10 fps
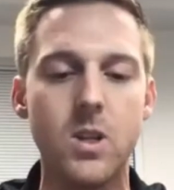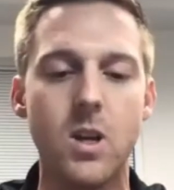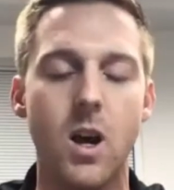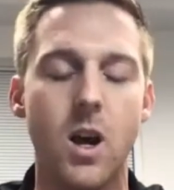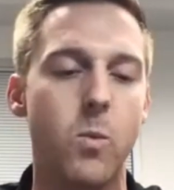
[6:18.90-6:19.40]

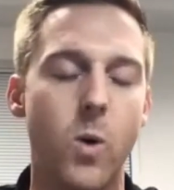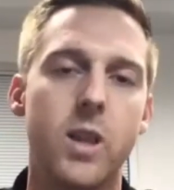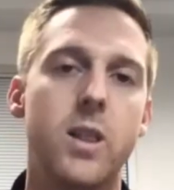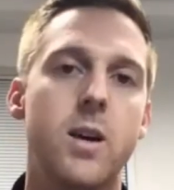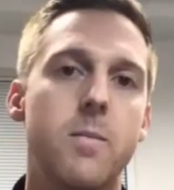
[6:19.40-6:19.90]
Um, one
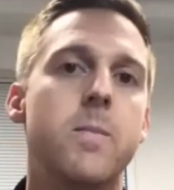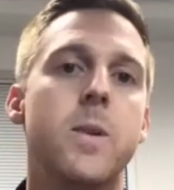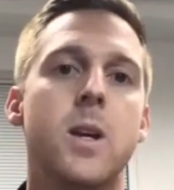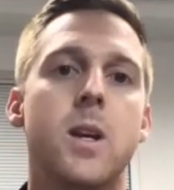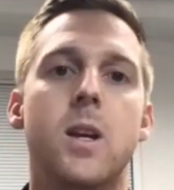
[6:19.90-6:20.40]
of them
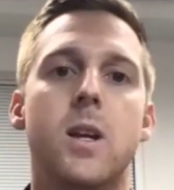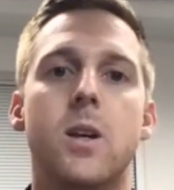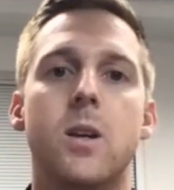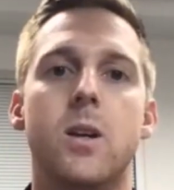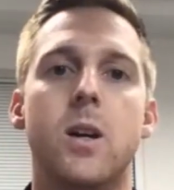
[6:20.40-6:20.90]

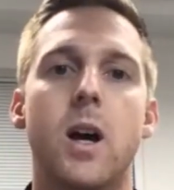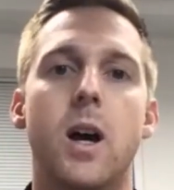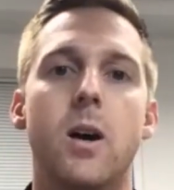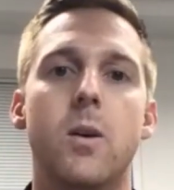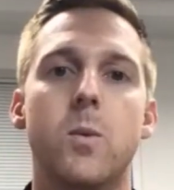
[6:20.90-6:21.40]

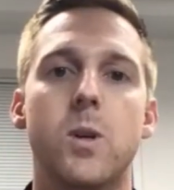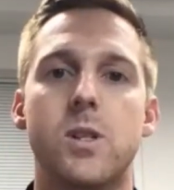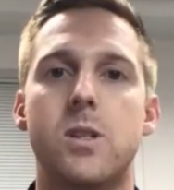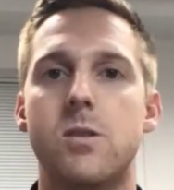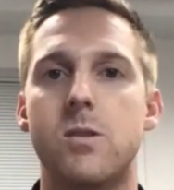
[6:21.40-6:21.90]
uh,
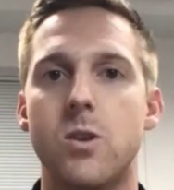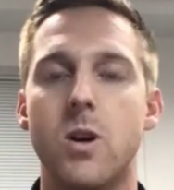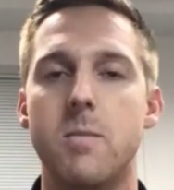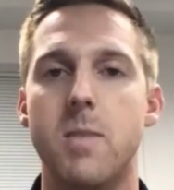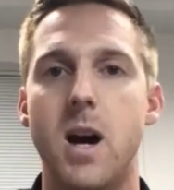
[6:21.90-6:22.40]
was
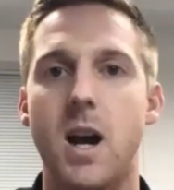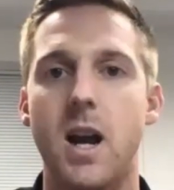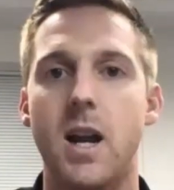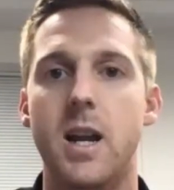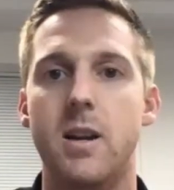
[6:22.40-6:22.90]
during
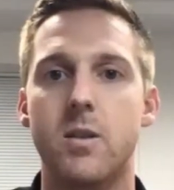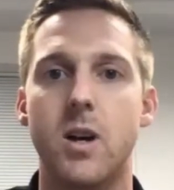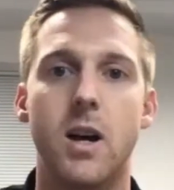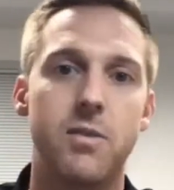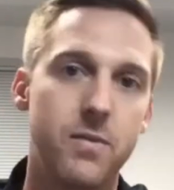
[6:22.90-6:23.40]
my
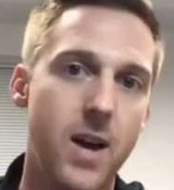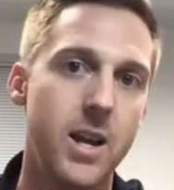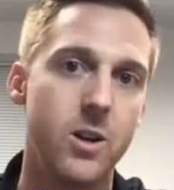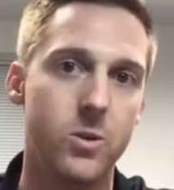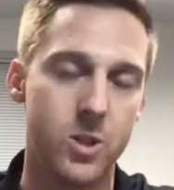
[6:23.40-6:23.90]
uh,
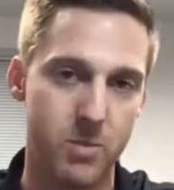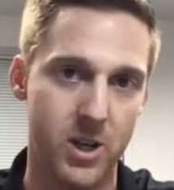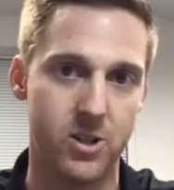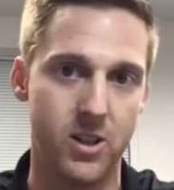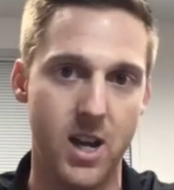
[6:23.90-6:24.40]
final
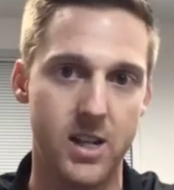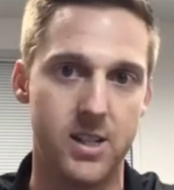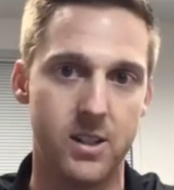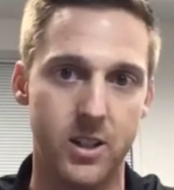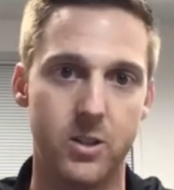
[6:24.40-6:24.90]

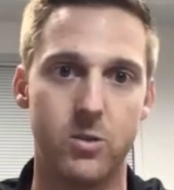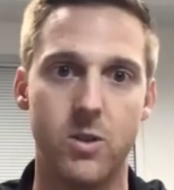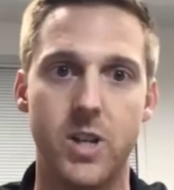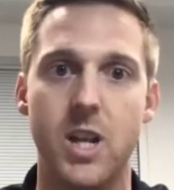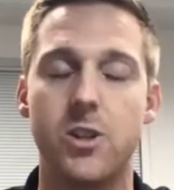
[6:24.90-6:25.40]
specialized clinical
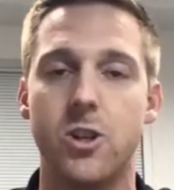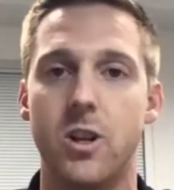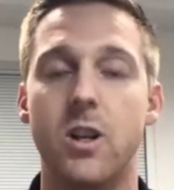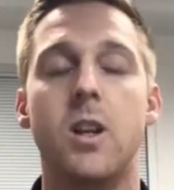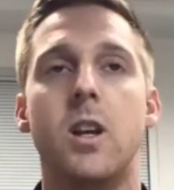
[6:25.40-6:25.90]

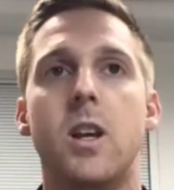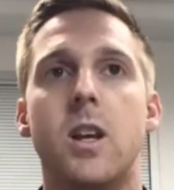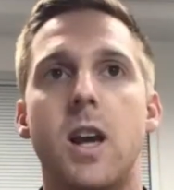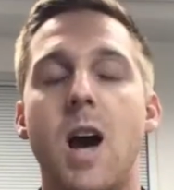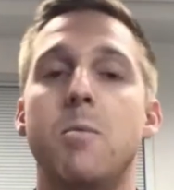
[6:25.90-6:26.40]
rotation.
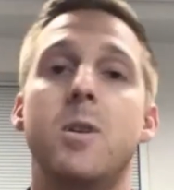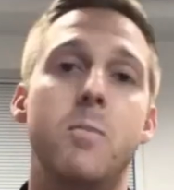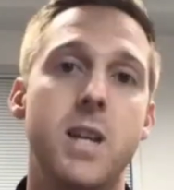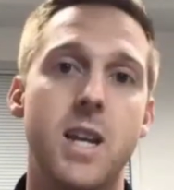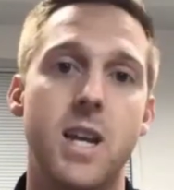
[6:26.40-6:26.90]
Happened to
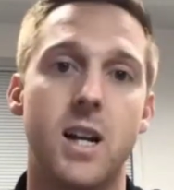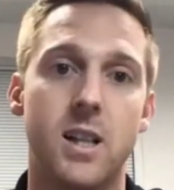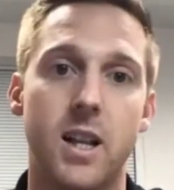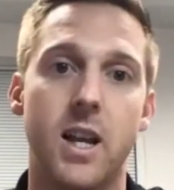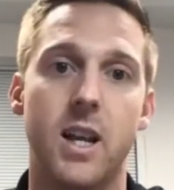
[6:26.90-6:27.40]
be at a
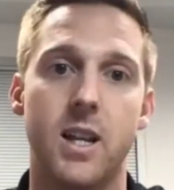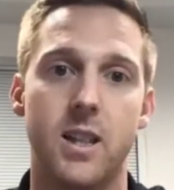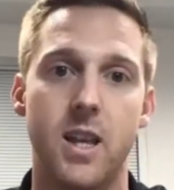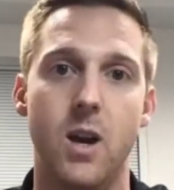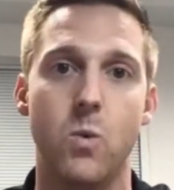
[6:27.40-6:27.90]
clinic
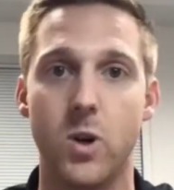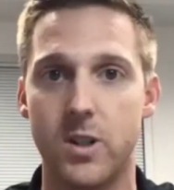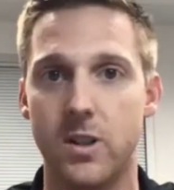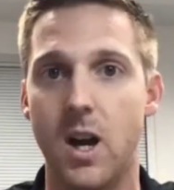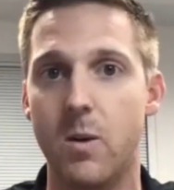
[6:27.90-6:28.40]
that worked
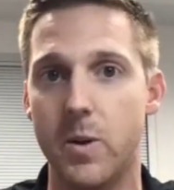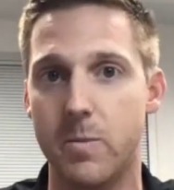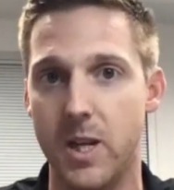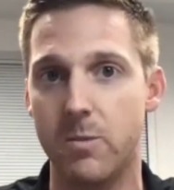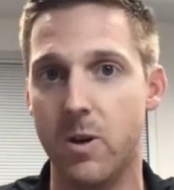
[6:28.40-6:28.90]
a lot with
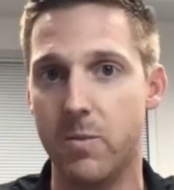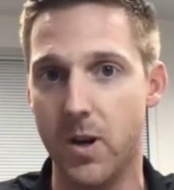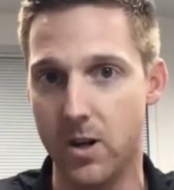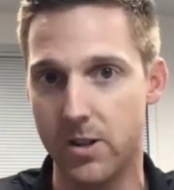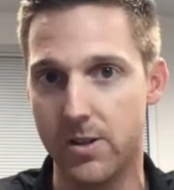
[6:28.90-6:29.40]
baseball
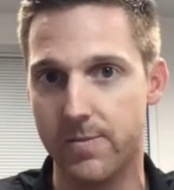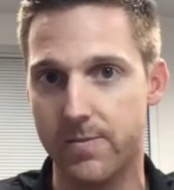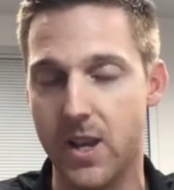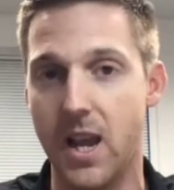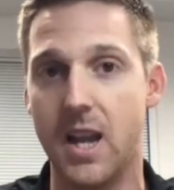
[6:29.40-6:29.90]
players
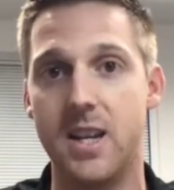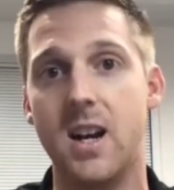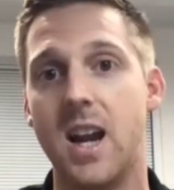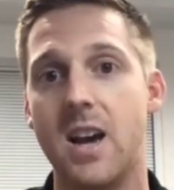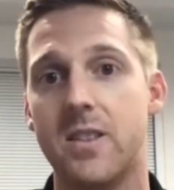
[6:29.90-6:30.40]
and
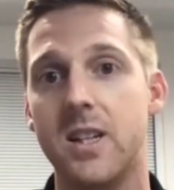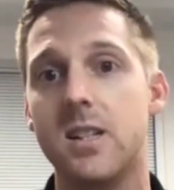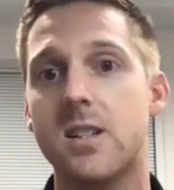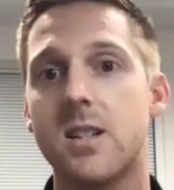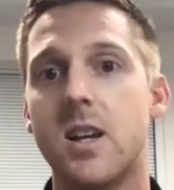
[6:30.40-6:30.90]
young
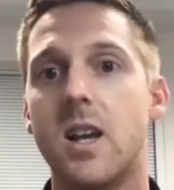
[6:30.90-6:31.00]
athletes.